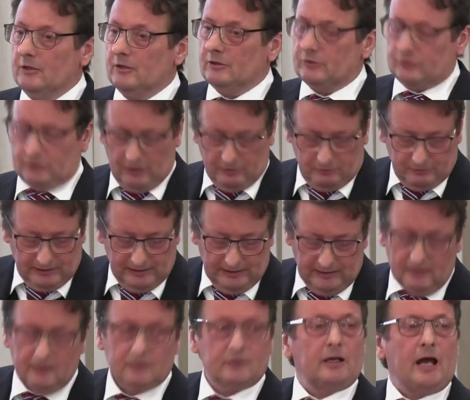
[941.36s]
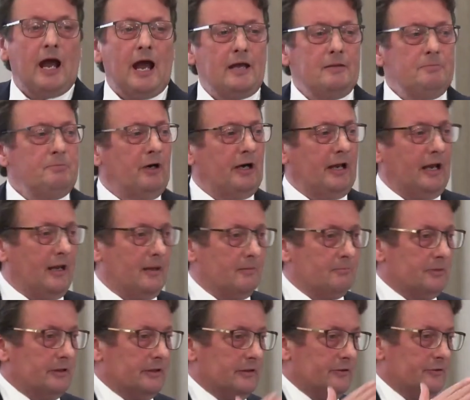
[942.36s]
So here
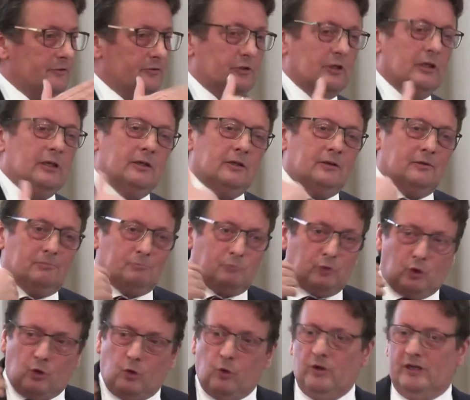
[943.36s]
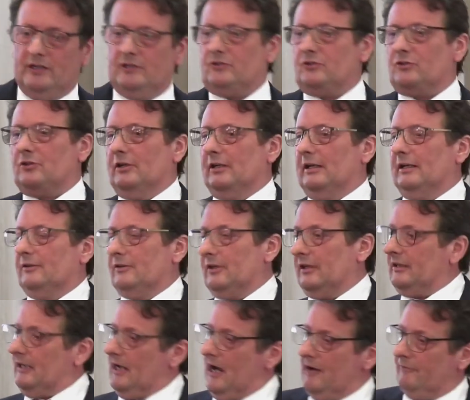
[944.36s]
Abraham is questioning the
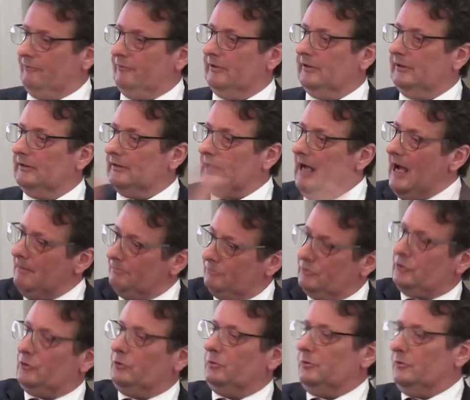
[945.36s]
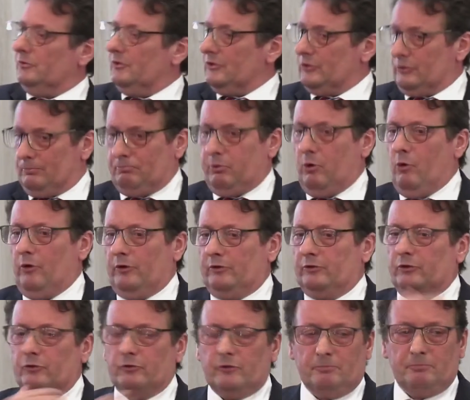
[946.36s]
covenant up to this point.
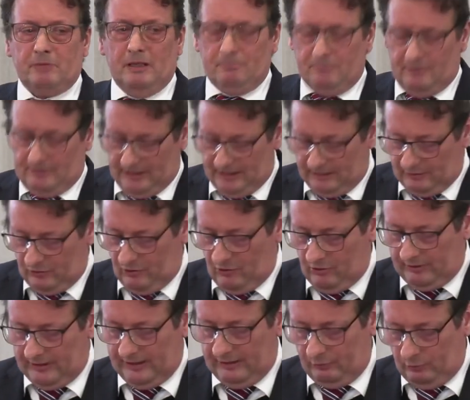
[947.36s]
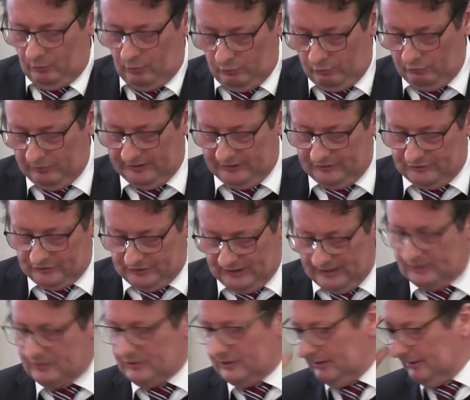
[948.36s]
You remember that God had already
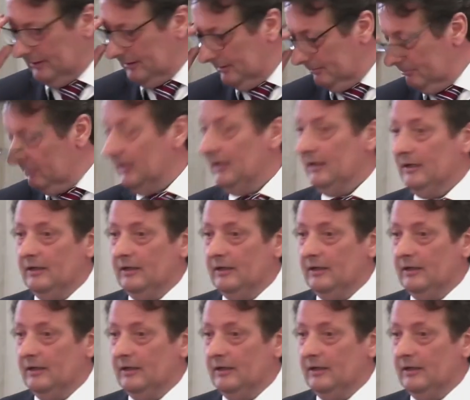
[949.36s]
said to him